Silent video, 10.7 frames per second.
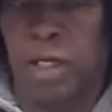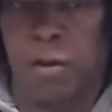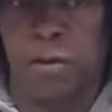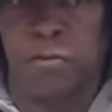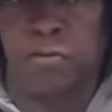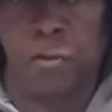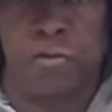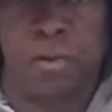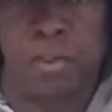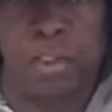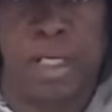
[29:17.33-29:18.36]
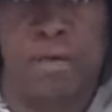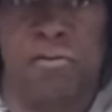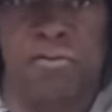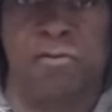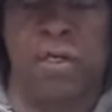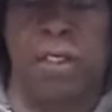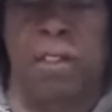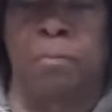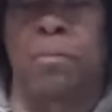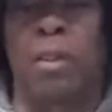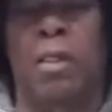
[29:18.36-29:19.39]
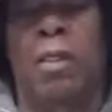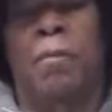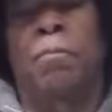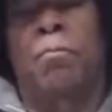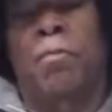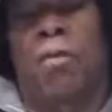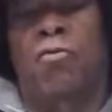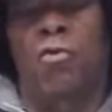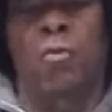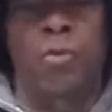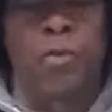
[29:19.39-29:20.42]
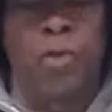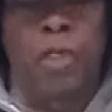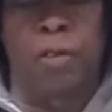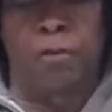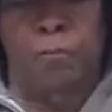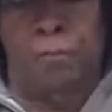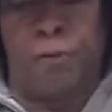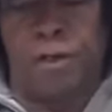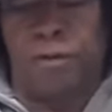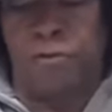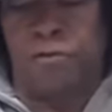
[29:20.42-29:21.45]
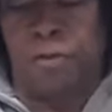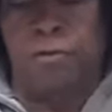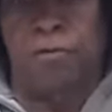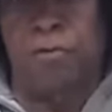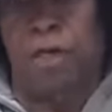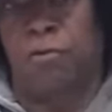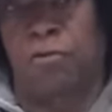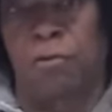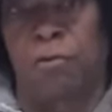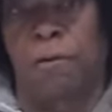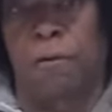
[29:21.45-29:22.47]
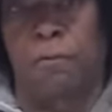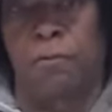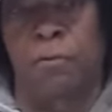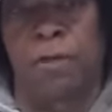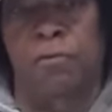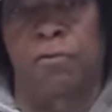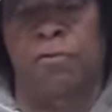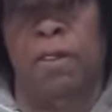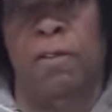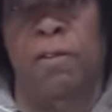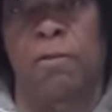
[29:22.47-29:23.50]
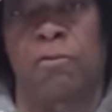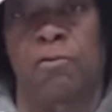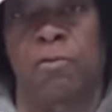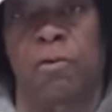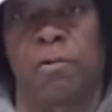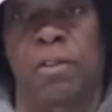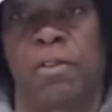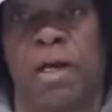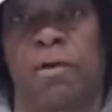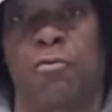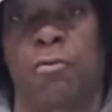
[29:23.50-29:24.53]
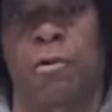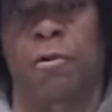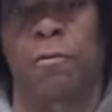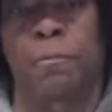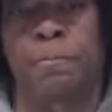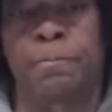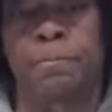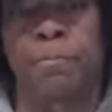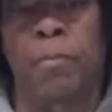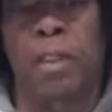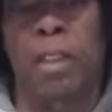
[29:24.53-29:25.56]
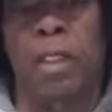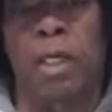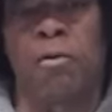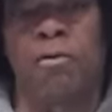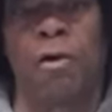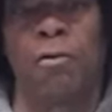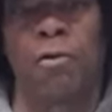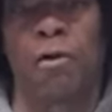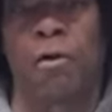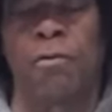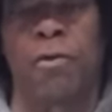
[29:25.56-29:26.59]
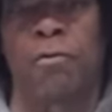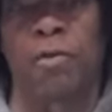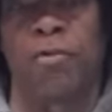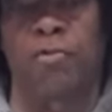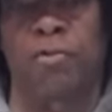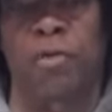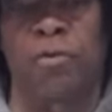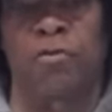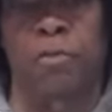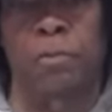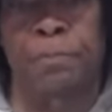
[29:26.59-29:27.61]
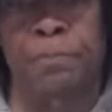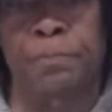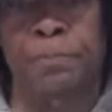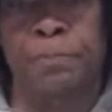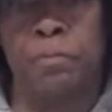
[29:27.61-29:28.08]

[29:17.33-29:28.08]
They're associated as the same. And so when you hear the phrase international law, you understand that you're talking natural law. And no law, no legislation